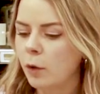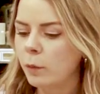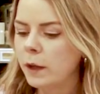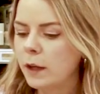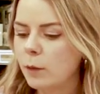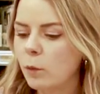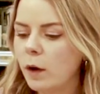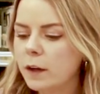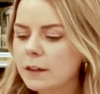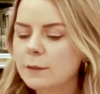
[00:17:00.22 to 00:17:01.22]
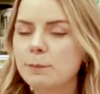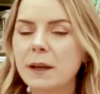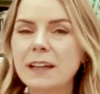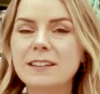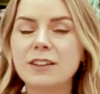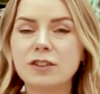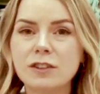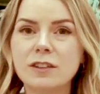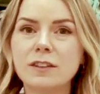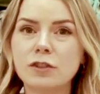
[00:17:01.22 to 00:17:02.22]
we want to pay
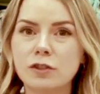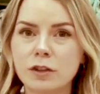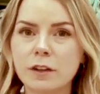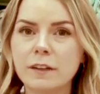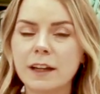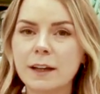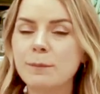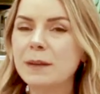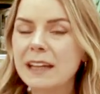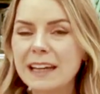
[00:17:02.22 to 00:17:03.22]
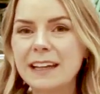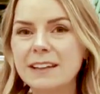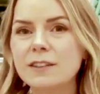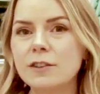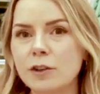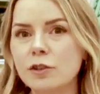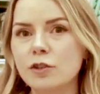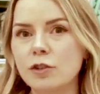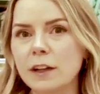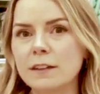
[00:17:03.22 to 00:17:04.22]
attention to the sugar that can be in
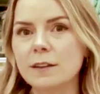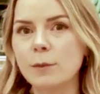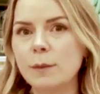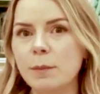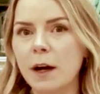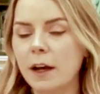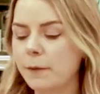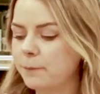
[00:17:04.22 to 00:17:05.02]
certain drinks that we buy.